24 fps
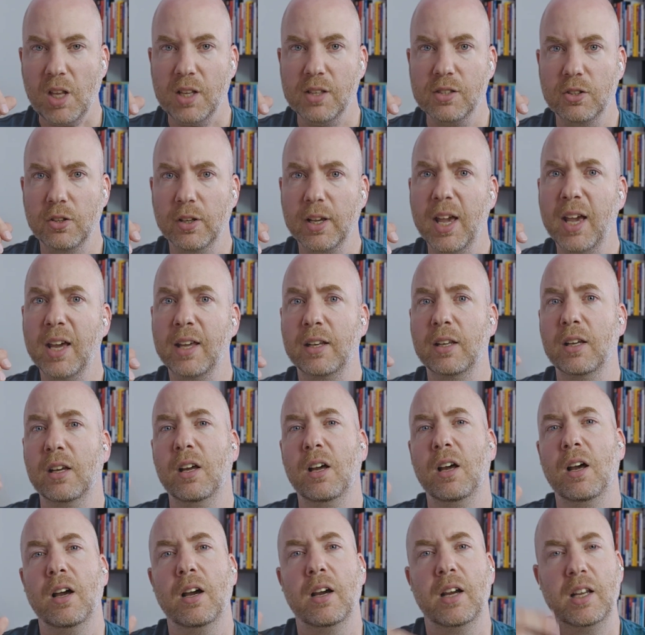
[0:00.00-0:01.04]
So again,
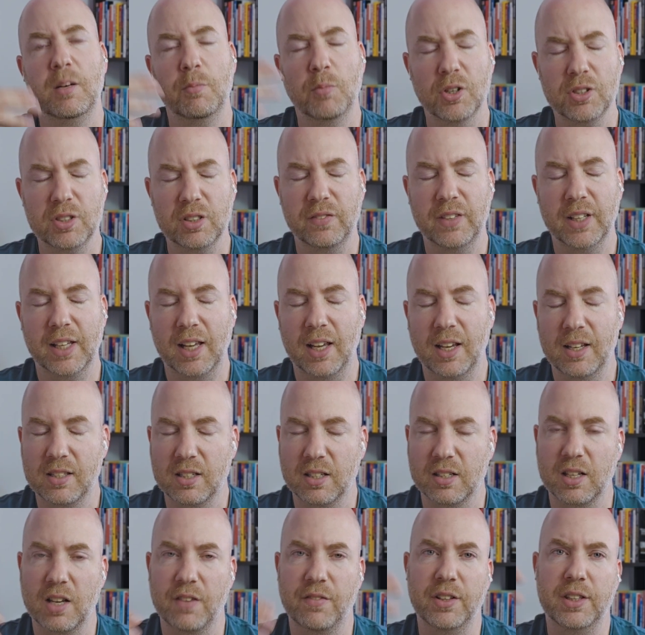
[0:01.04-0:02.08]
in most of the
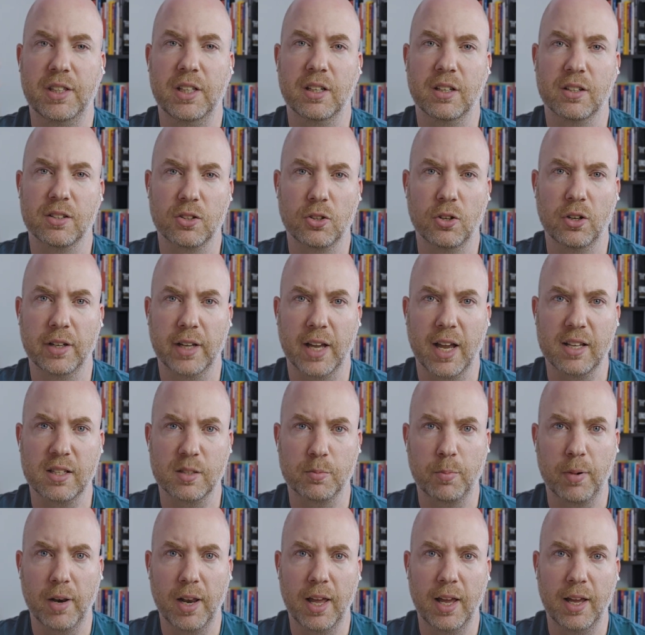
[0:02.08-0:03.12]
cases, everything is going as
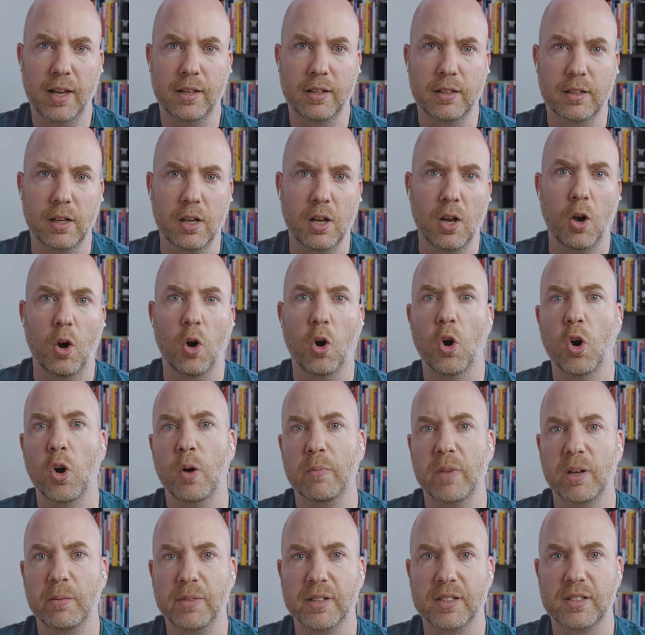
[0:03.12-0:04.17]
planned, or
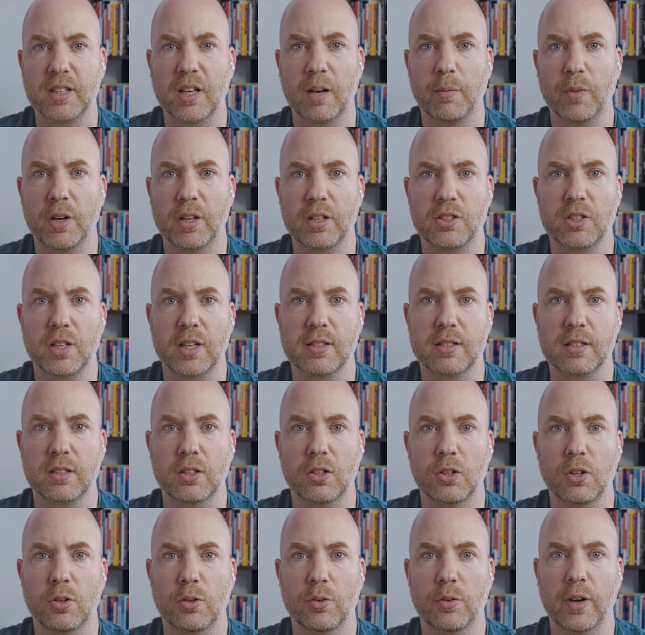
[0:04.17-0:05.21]
maybe someone just
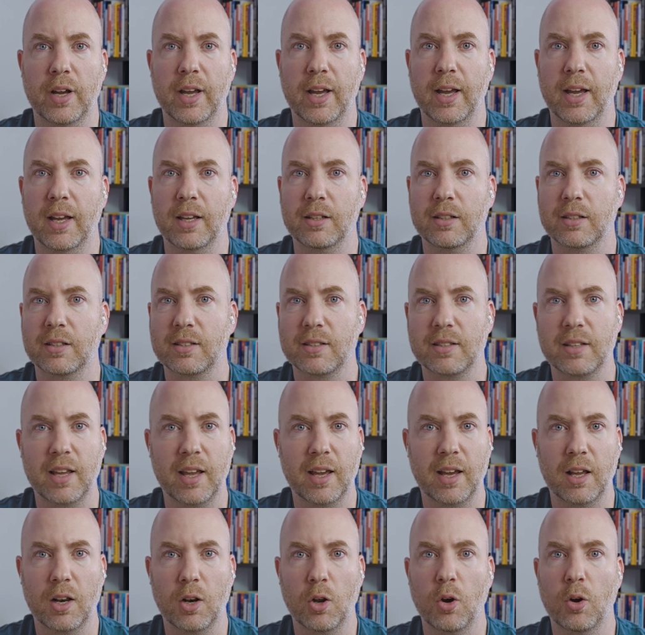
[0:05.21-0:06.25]
go and
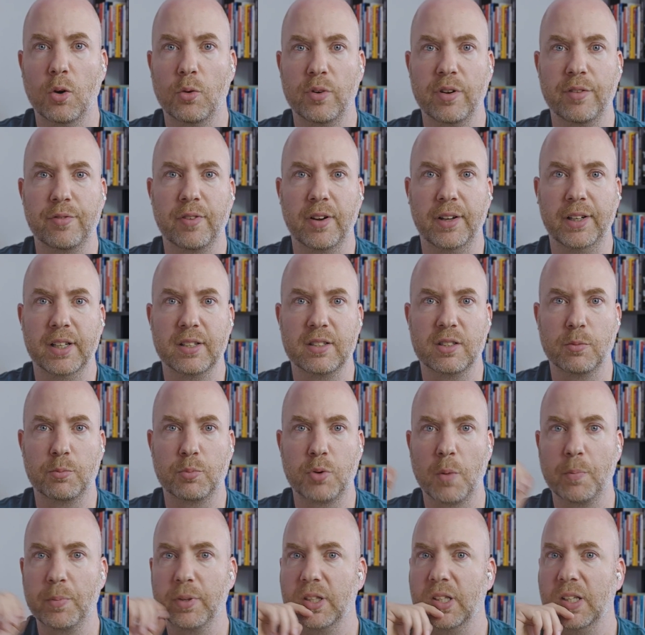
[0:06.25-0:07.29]
sell or refinance the
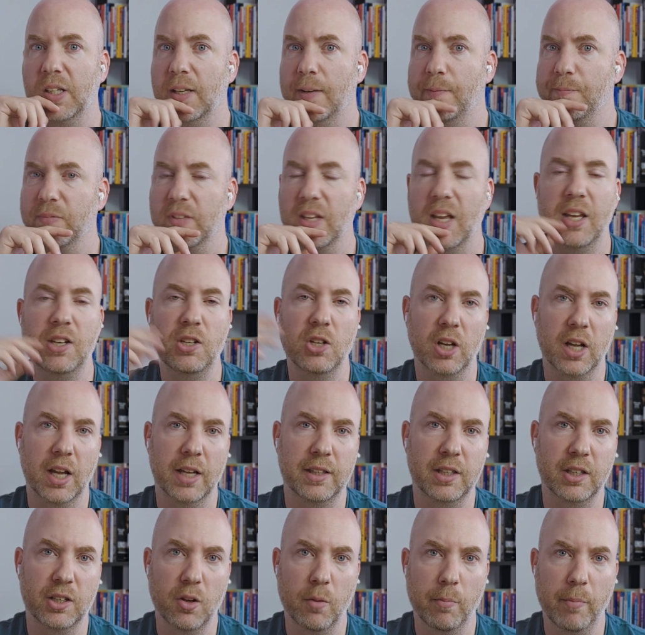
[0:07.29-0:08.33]
property and you're
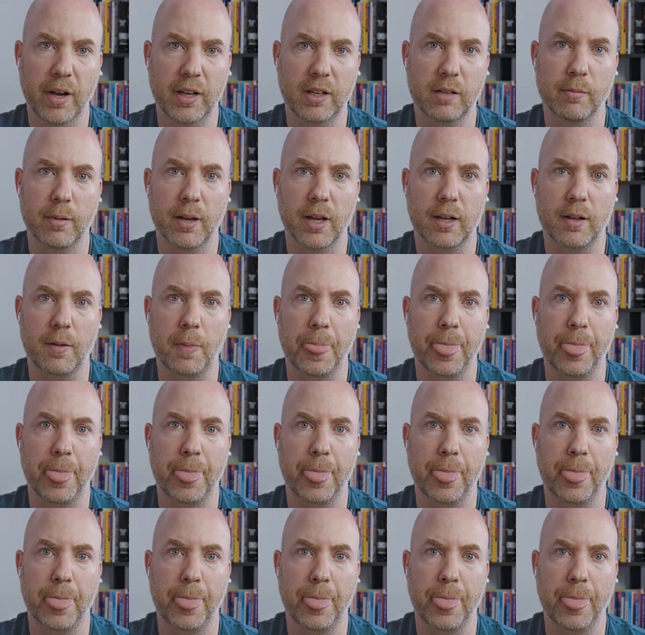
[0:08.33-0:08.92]
getting your money back.